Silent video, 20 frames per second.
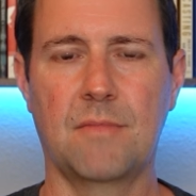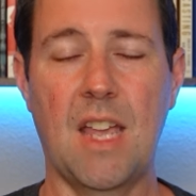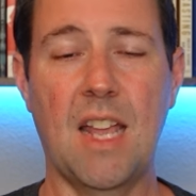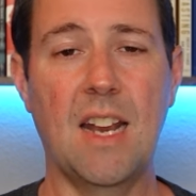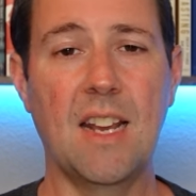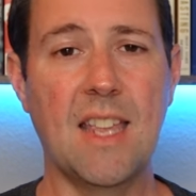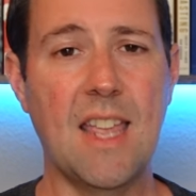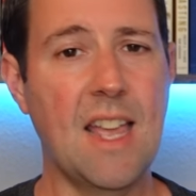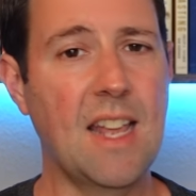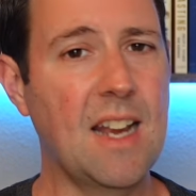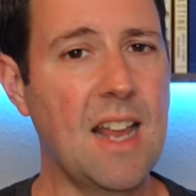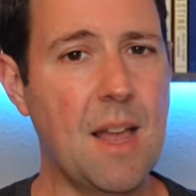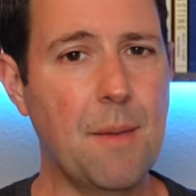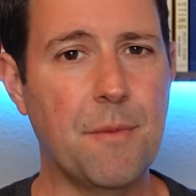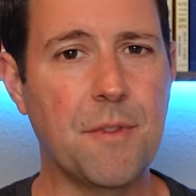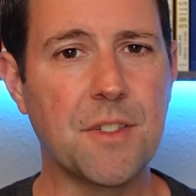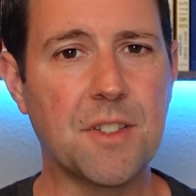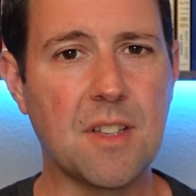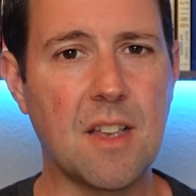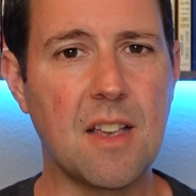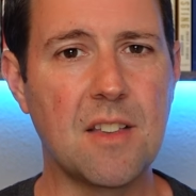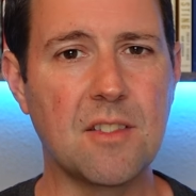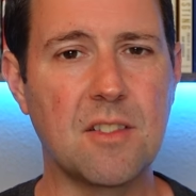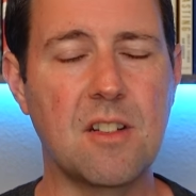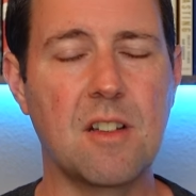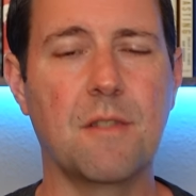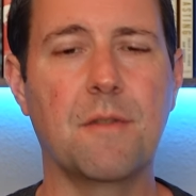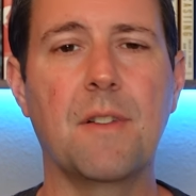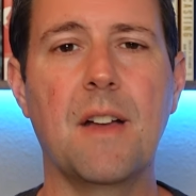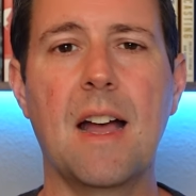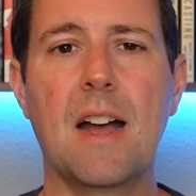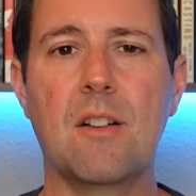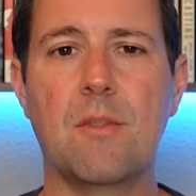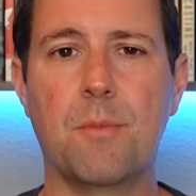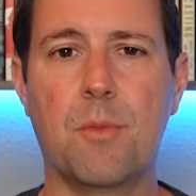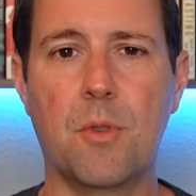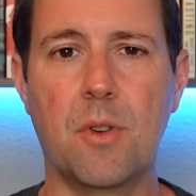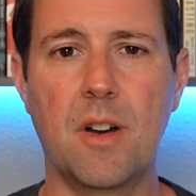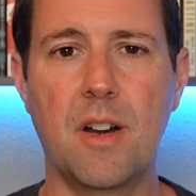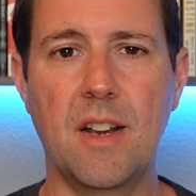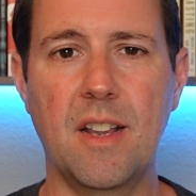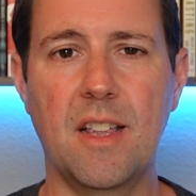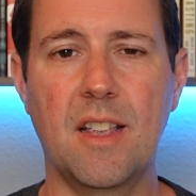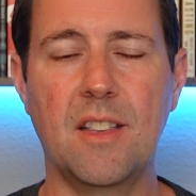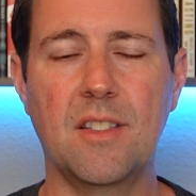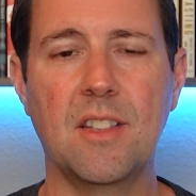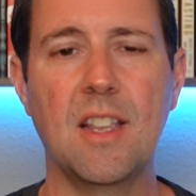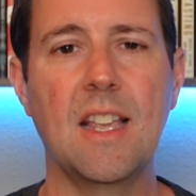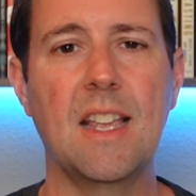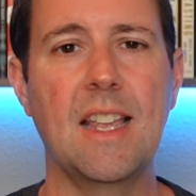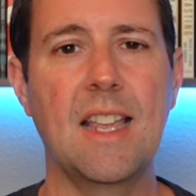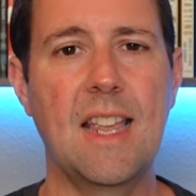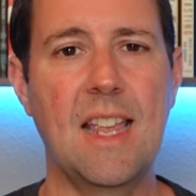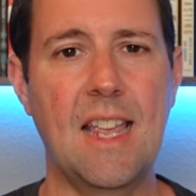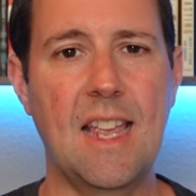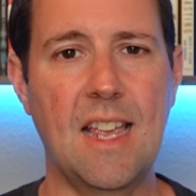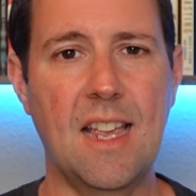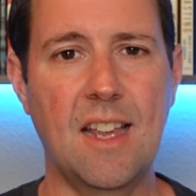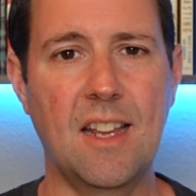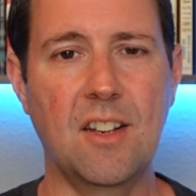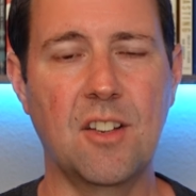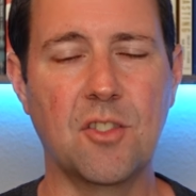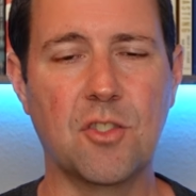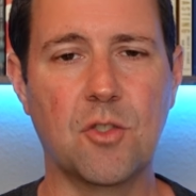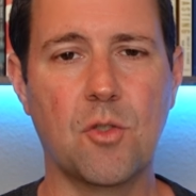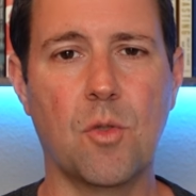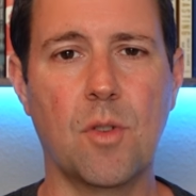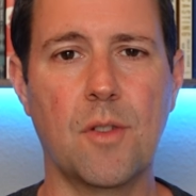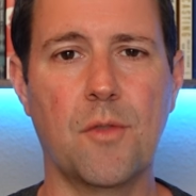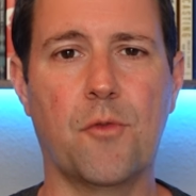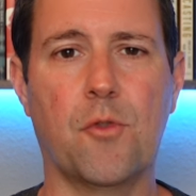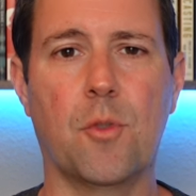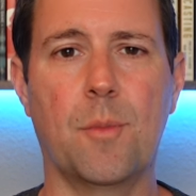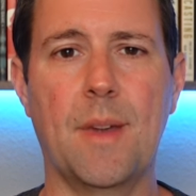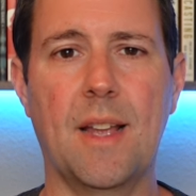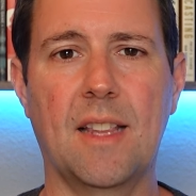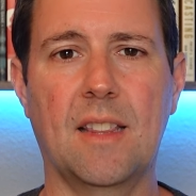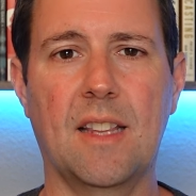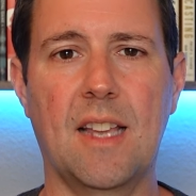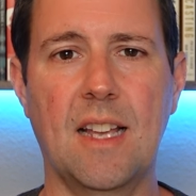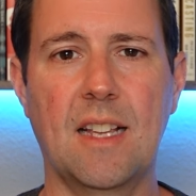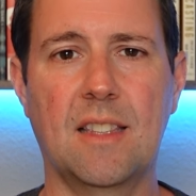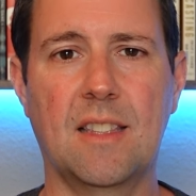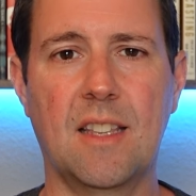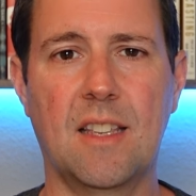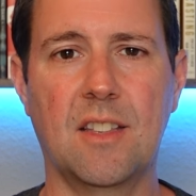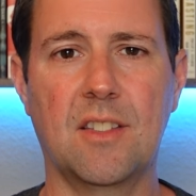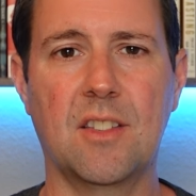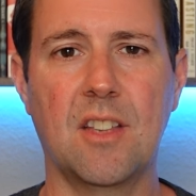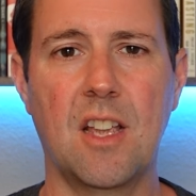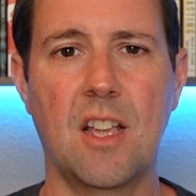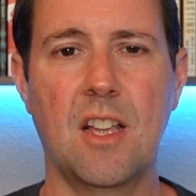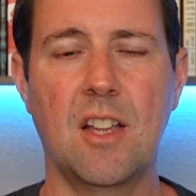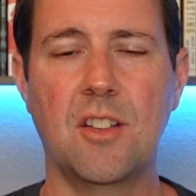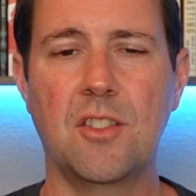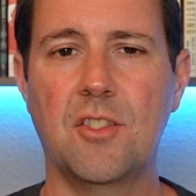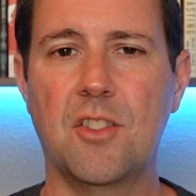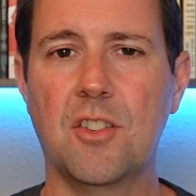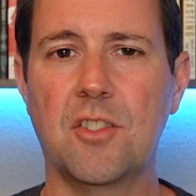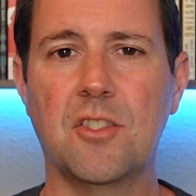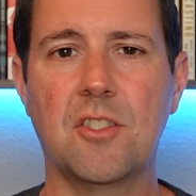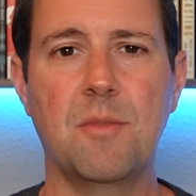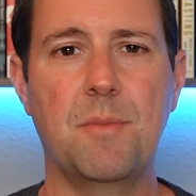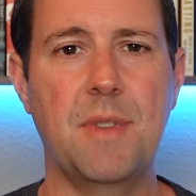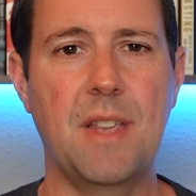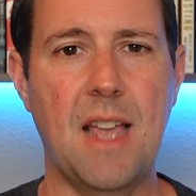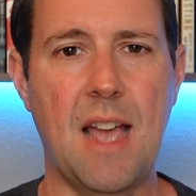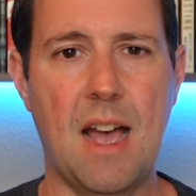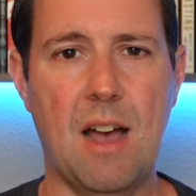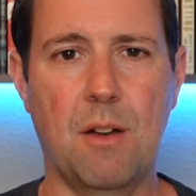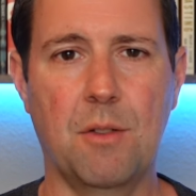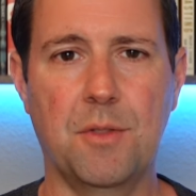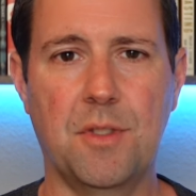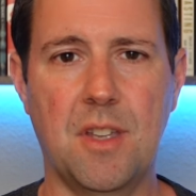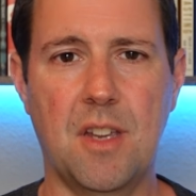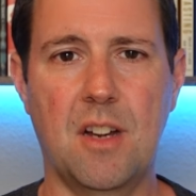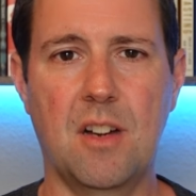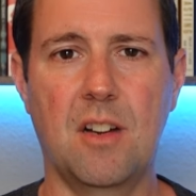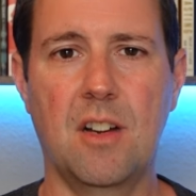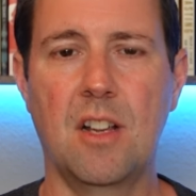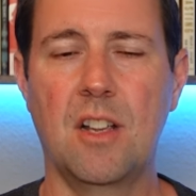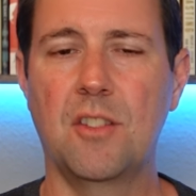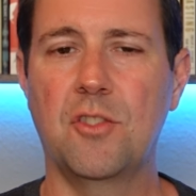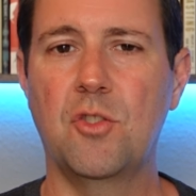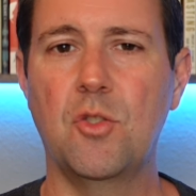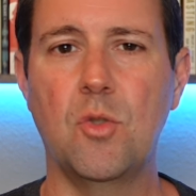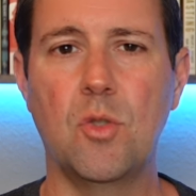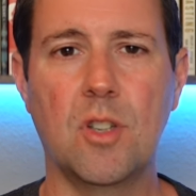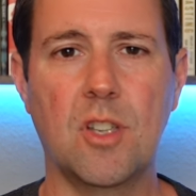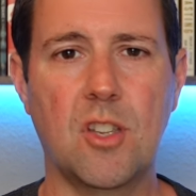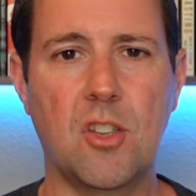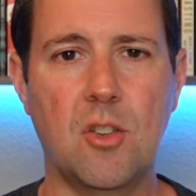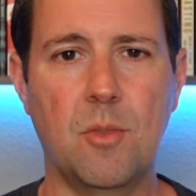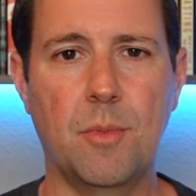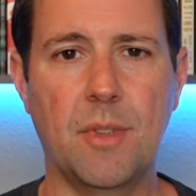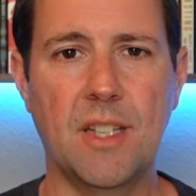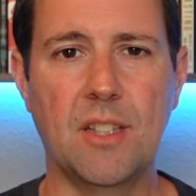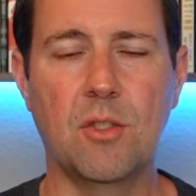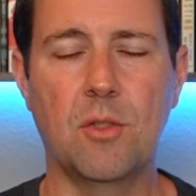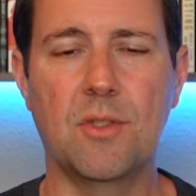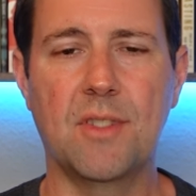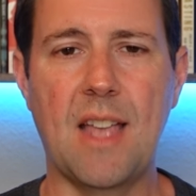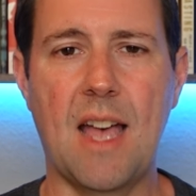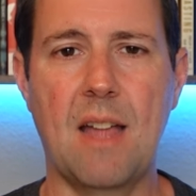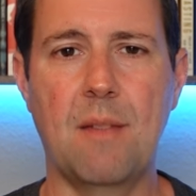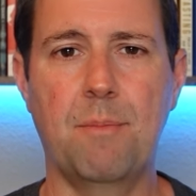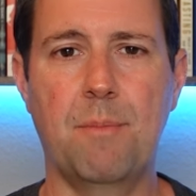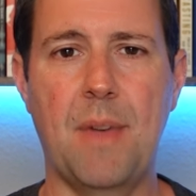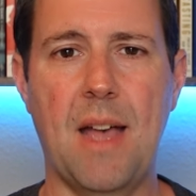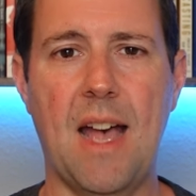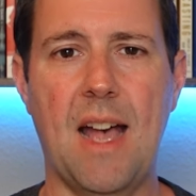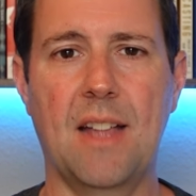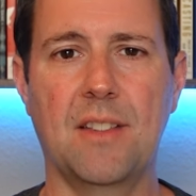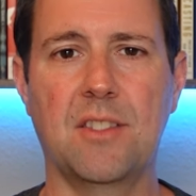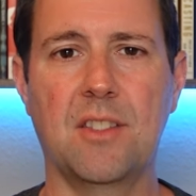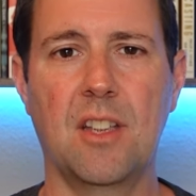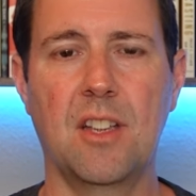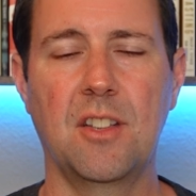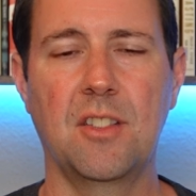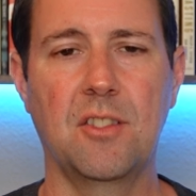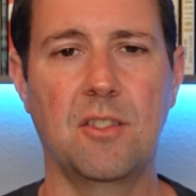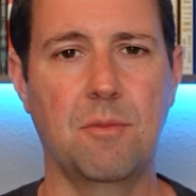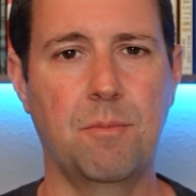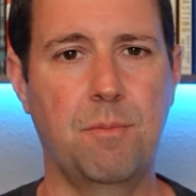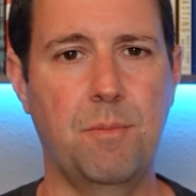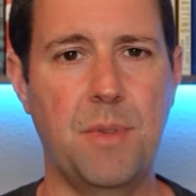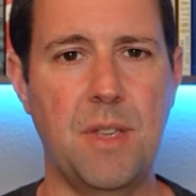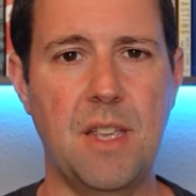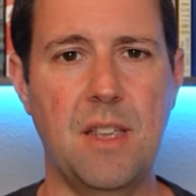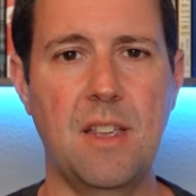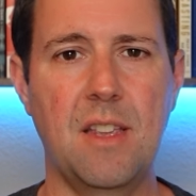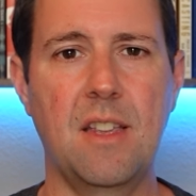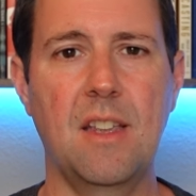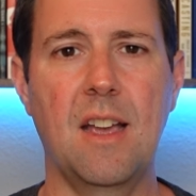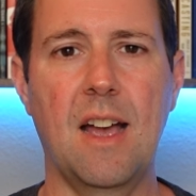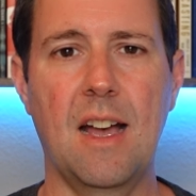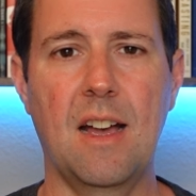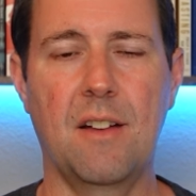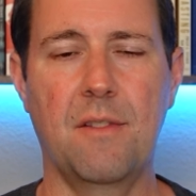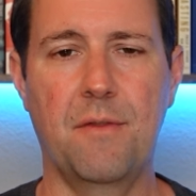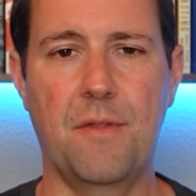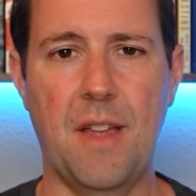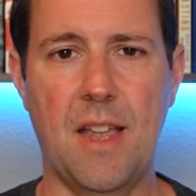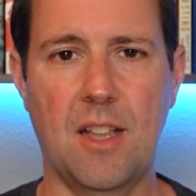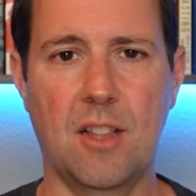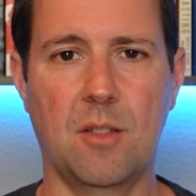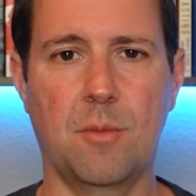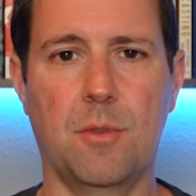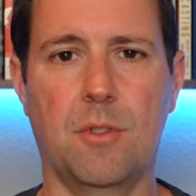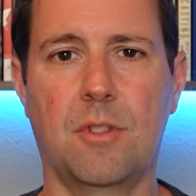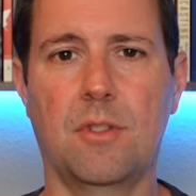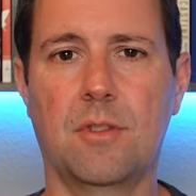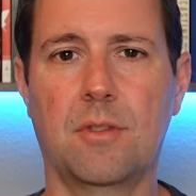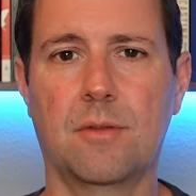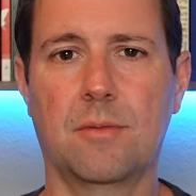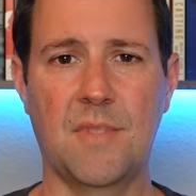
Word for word: And I can't emphasize enough how important it is in a scoring format like this just to be out there, to accumulate those at bats, to be available.